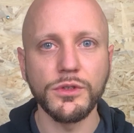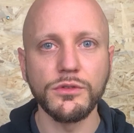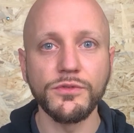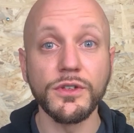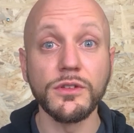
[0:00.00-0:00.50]
you
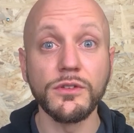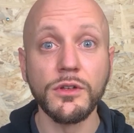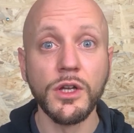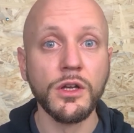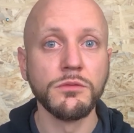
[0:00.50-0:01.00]
feel
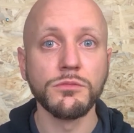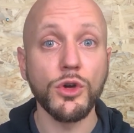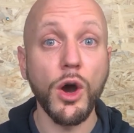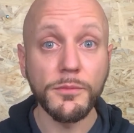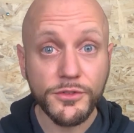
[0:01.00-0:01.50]

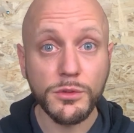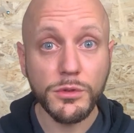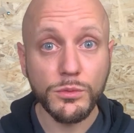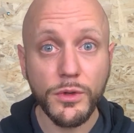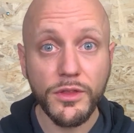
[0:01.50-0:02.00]

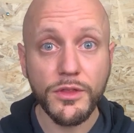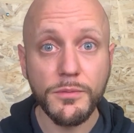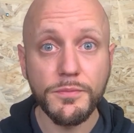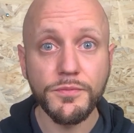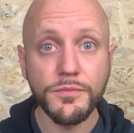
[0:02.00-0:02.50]
comfortable with,
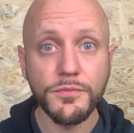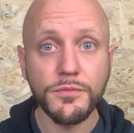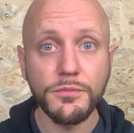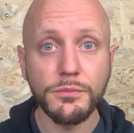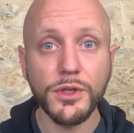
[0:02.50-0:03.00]

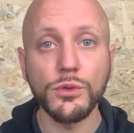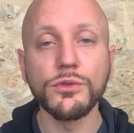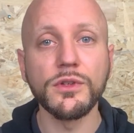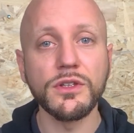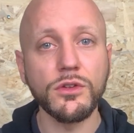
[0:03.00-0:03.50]
but
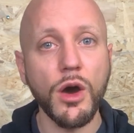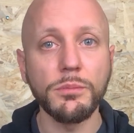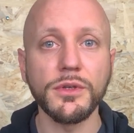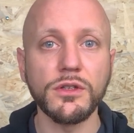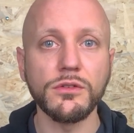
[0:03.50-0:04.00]
also the
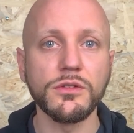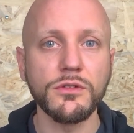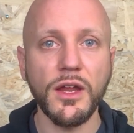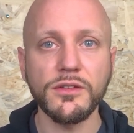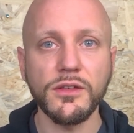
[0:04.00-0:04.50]
topic you're
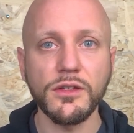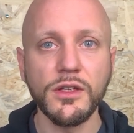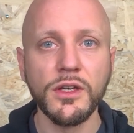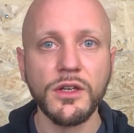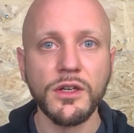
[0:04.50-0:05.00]
addressing.
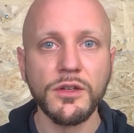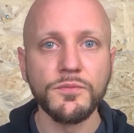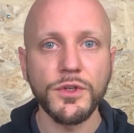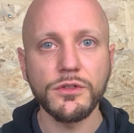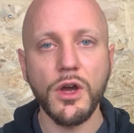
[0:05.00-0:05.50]

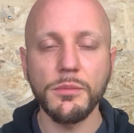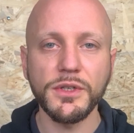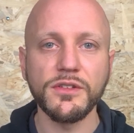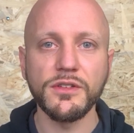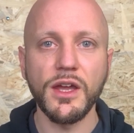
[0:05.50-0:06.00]
There are
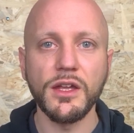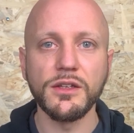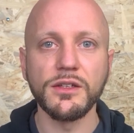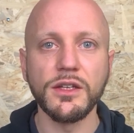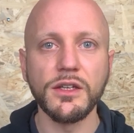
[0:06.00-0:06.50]
topics that
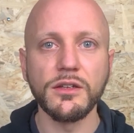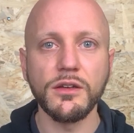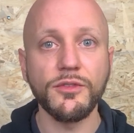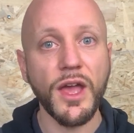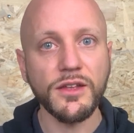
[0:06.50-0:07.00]
need a
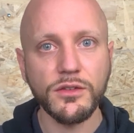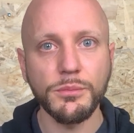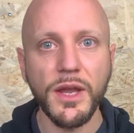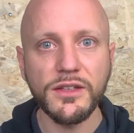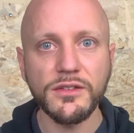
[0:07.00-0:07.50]
faster
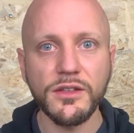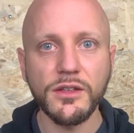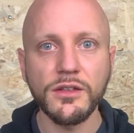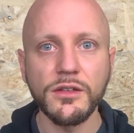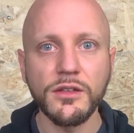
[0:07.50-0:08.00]

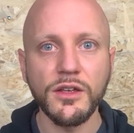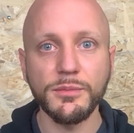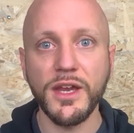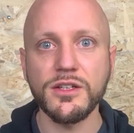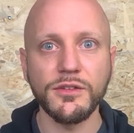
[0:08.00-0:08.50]
pacing,
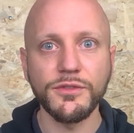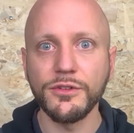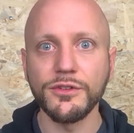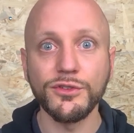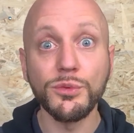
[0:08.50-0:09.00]
especially if
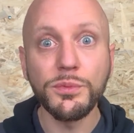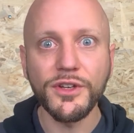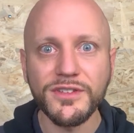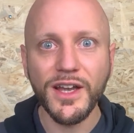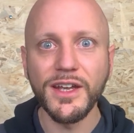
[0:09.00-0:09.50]
you're super
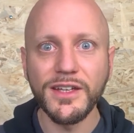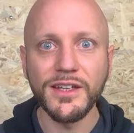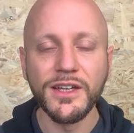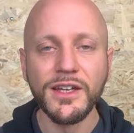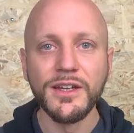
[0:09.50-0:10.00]
excited,
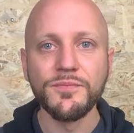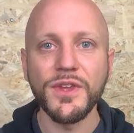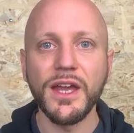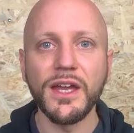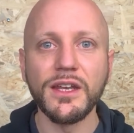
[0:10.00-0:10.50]

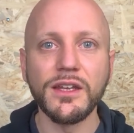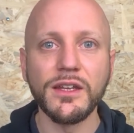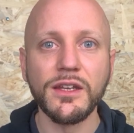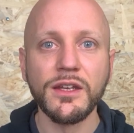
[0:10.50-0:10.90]
and